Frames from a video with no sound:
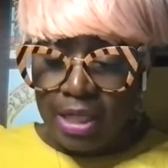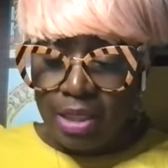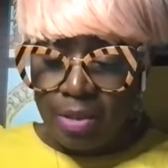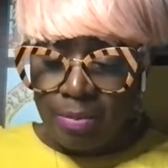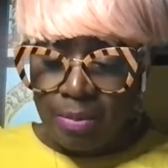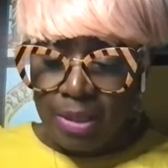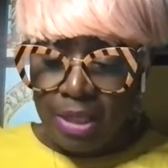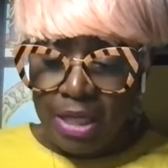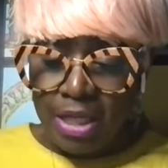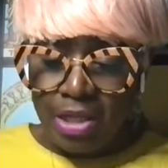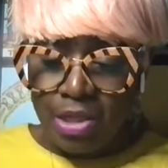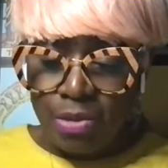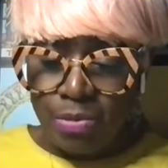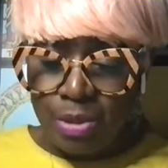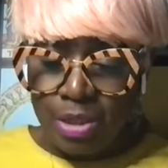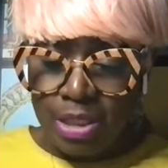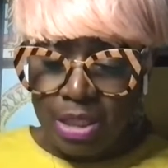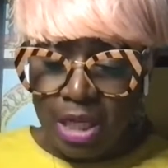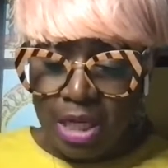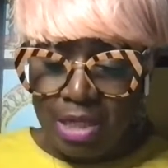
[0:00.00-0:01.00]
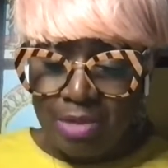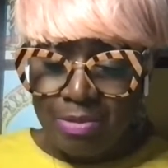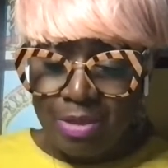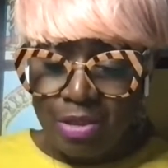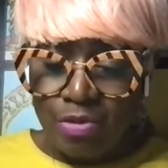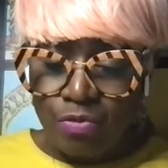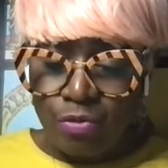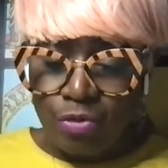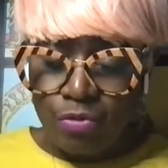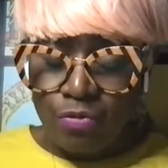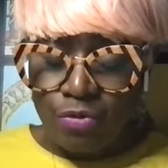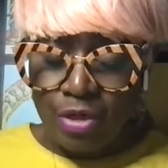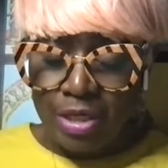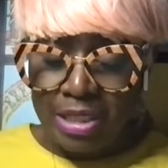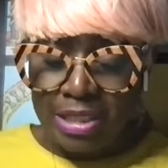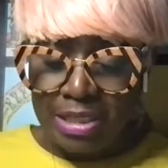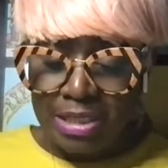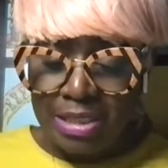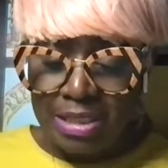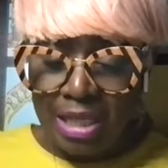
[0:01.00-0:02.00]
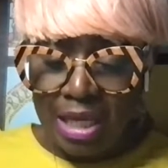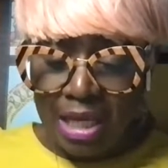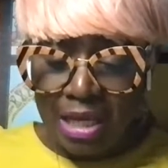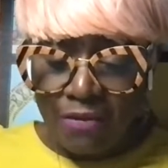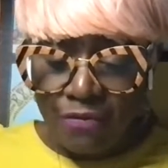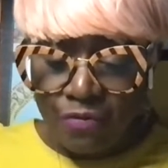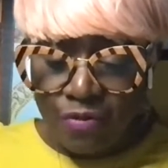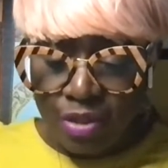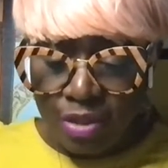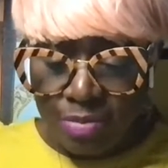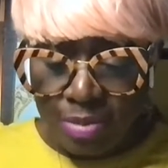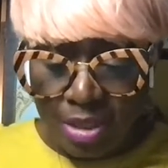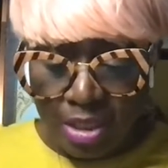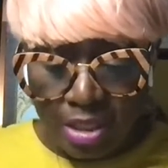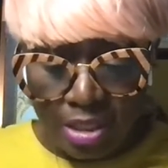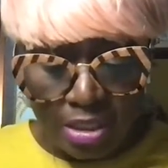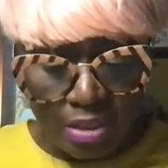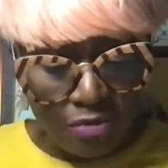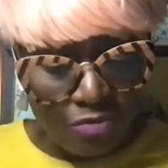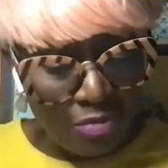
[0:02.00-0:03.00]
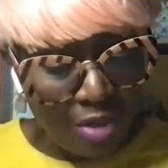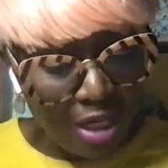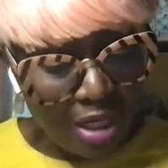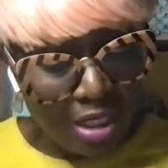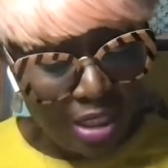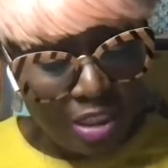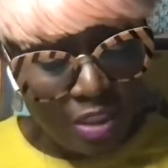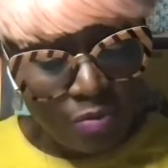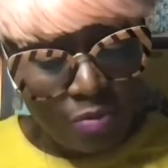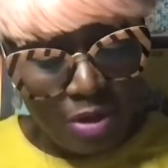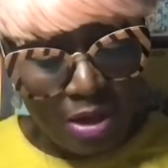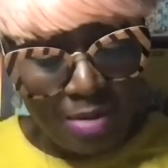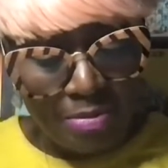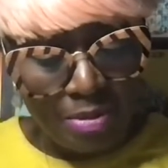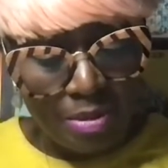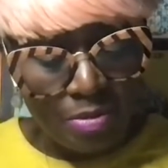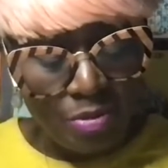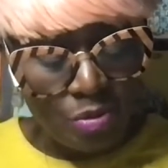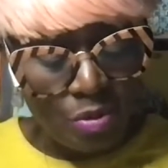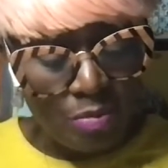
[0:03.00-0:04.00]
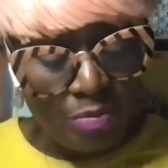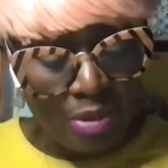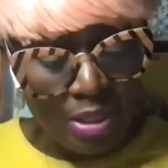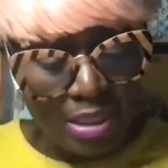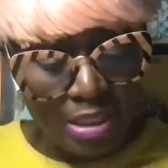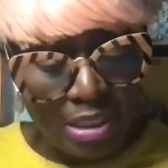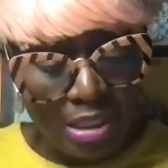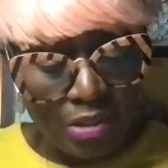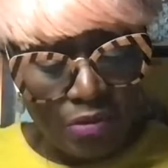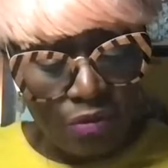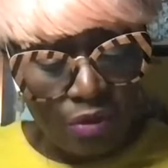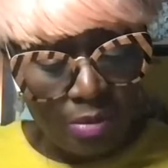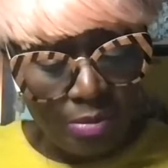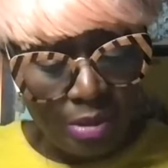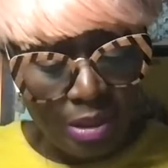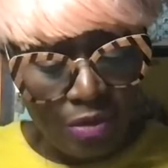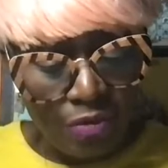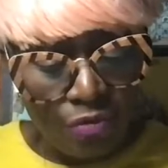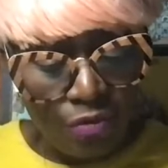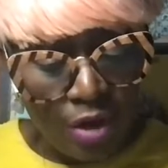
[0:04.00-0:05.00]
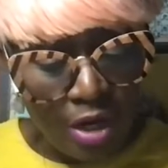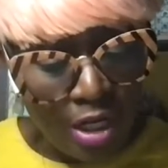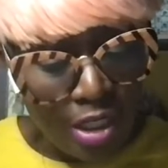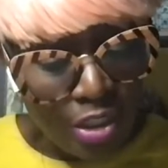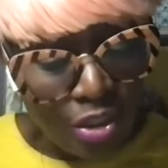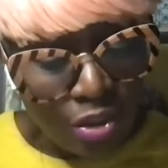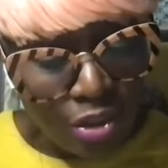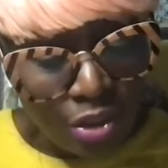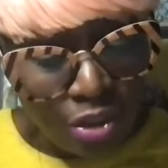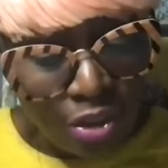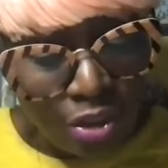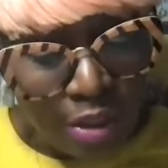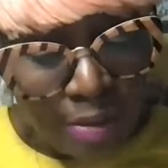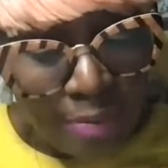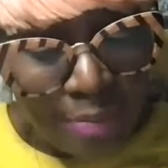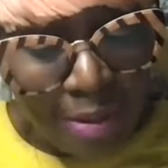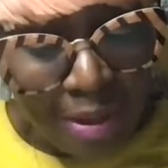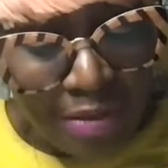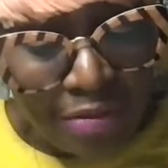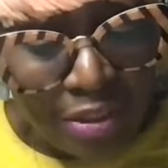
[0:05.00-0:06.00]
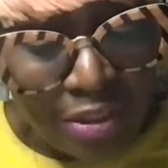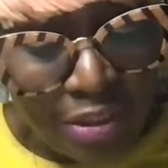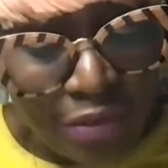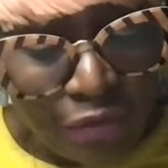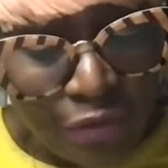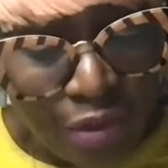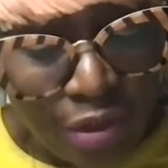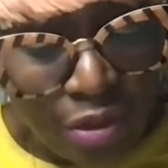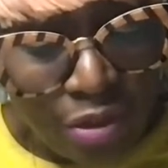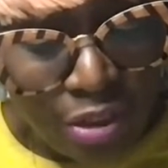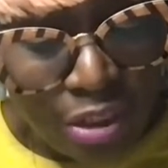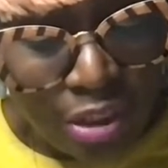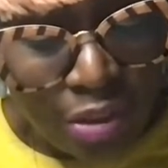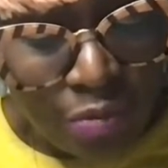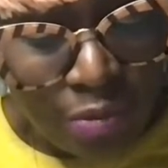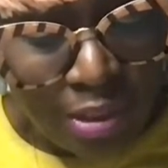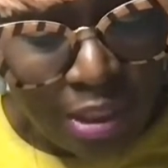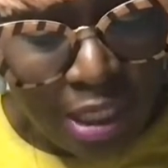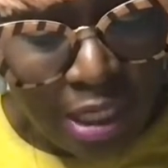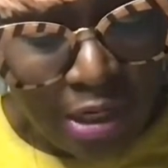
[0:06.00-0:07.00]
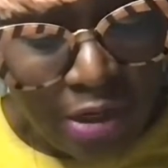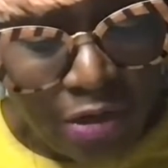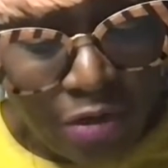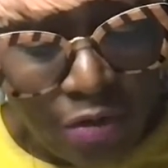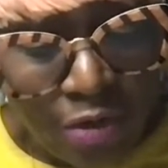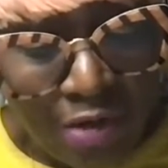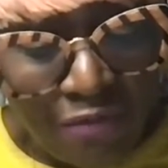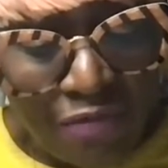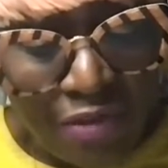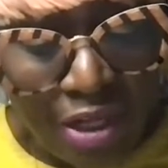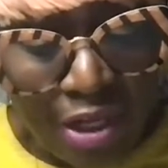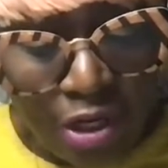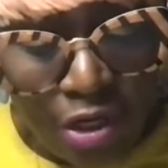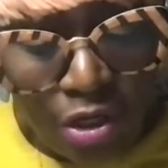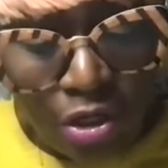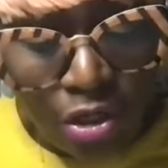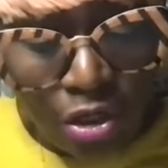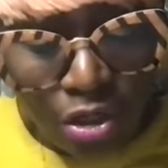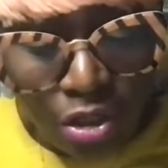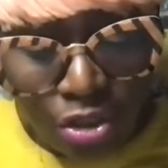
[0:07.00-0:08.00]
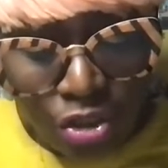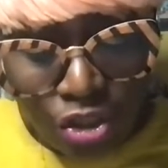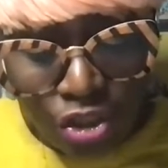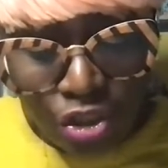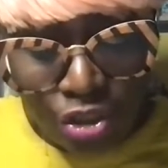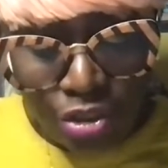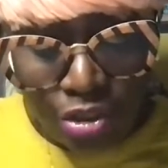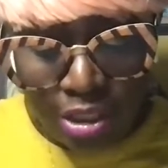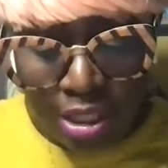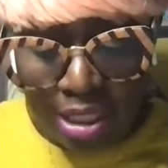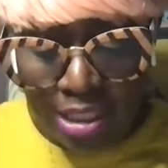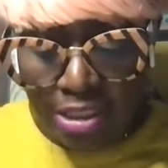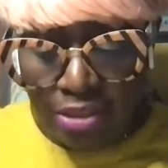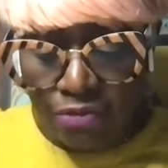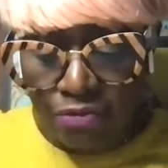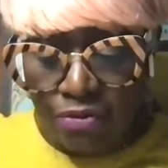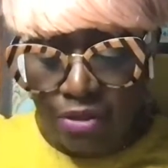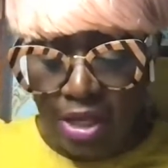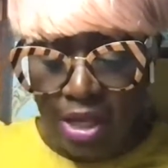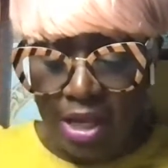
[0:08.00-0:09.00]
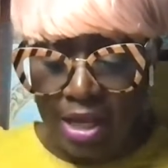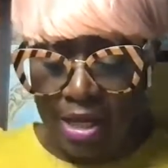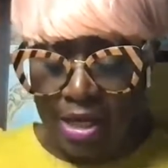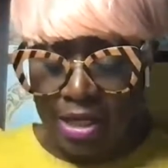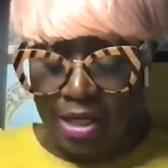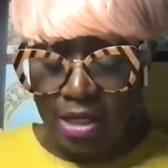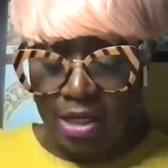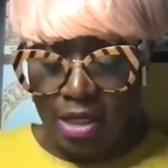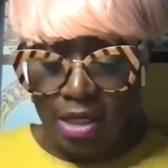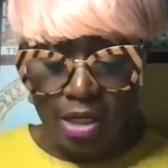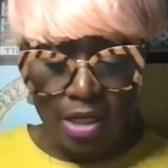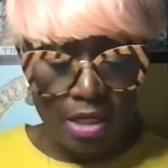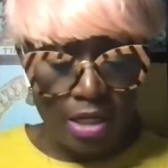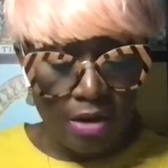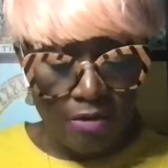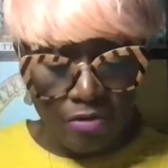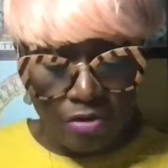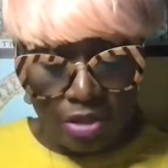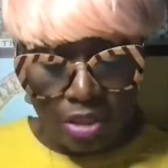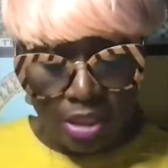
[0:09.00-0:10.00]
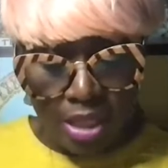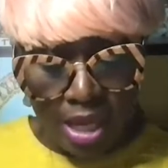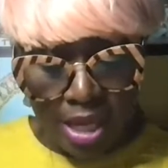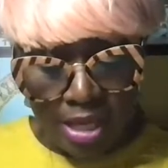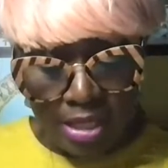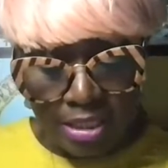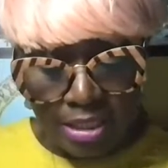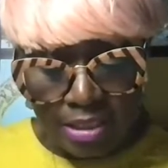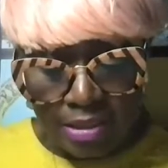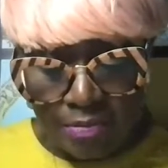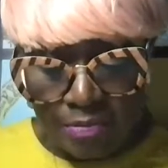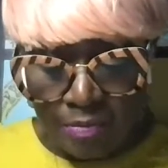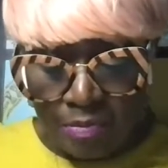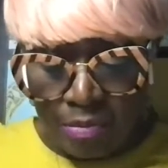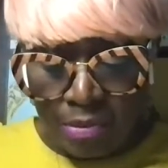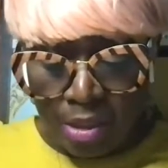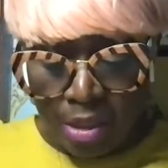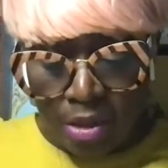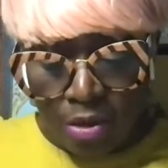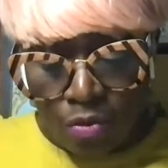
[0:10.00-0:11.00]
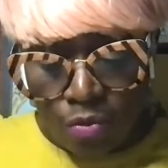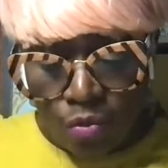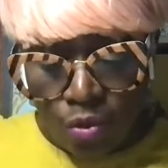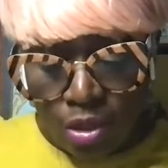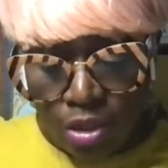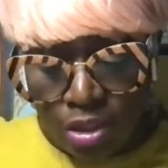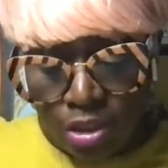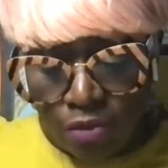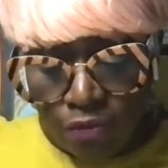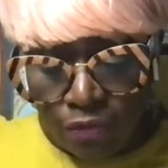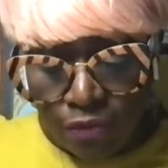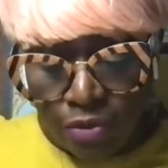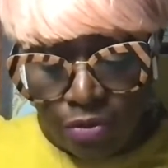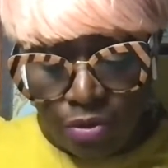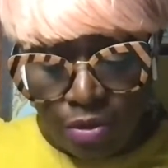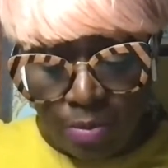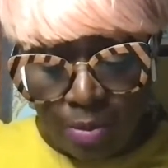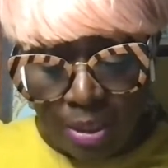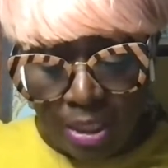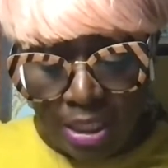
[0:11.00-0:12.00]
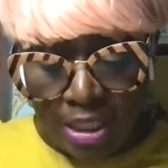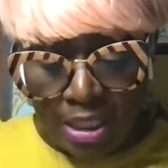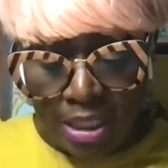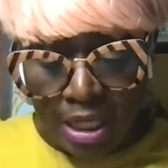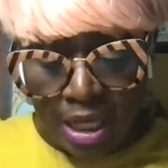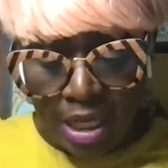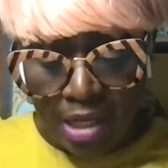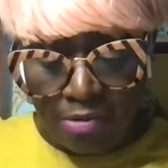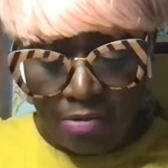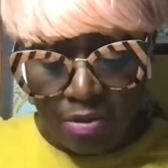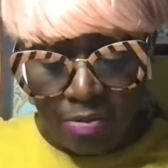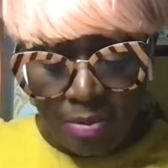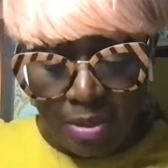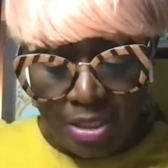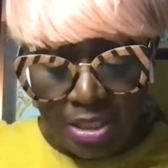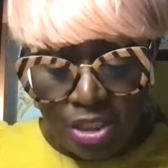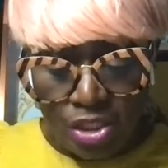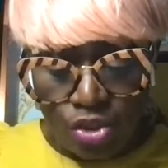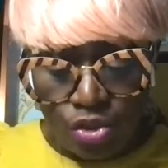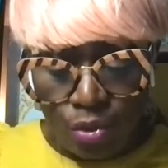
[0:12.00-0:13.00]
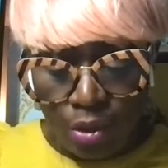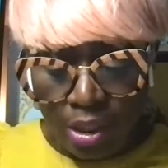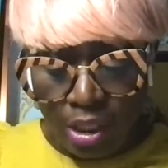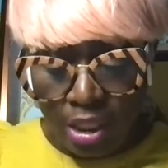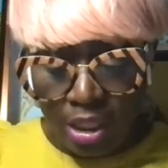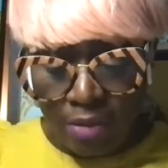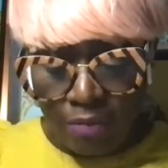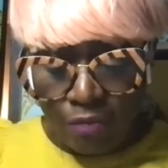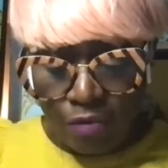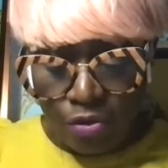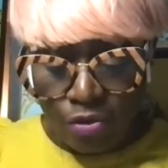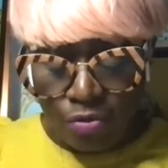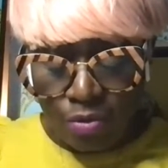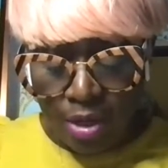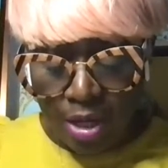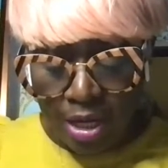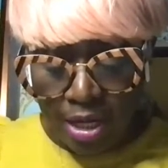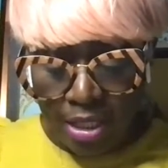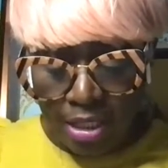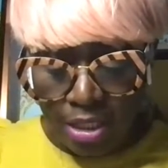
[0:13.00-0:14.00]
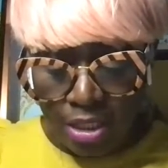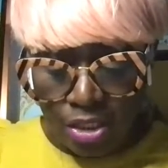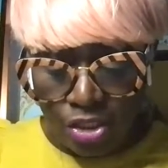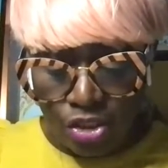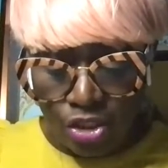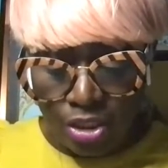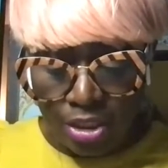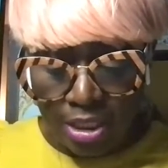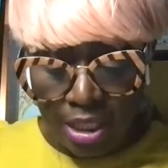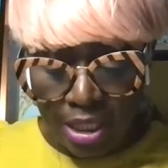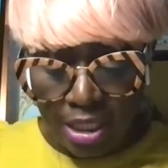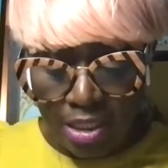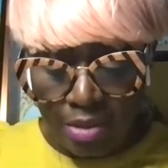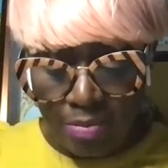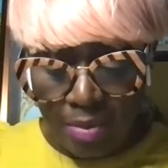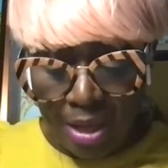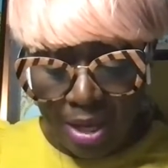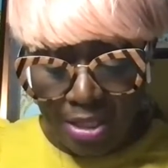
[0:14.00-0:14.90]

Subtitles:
To land the plane 3 times en route for his safety because of maintenance problems. When Bessie's family and friends heard about the difficulties with the aircraft, they urged her not to fly. Nevertheless, Wills flew the plane again, with Bessie joining him for the ride. She